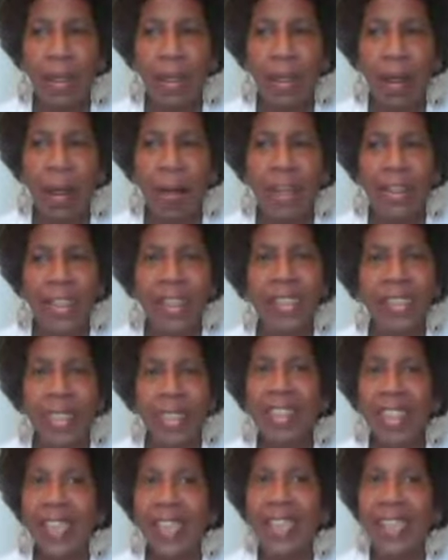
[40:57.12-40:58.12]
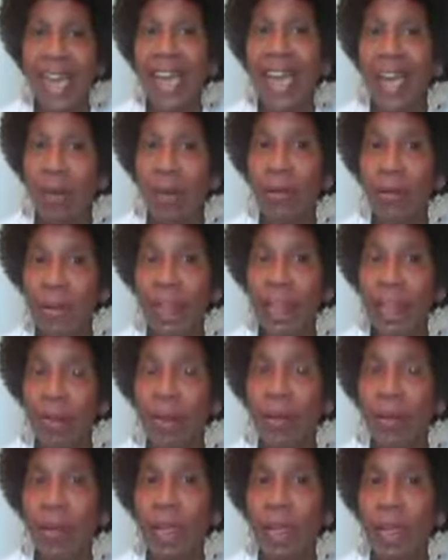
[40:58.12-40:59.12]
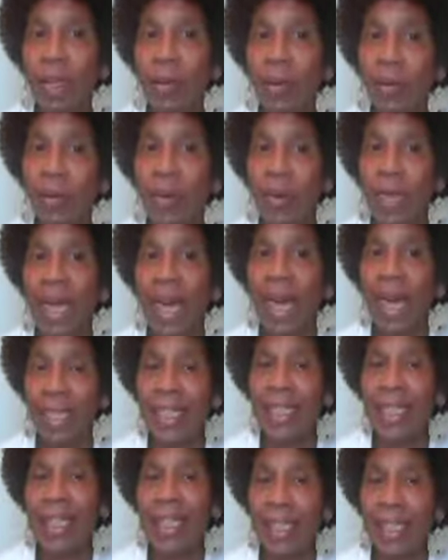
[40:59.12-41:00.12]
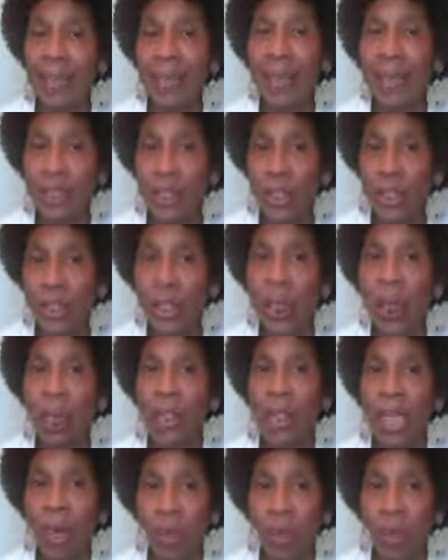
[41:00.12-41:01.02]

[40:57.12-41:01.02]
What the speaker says: artistically sound in what I needed to do and what I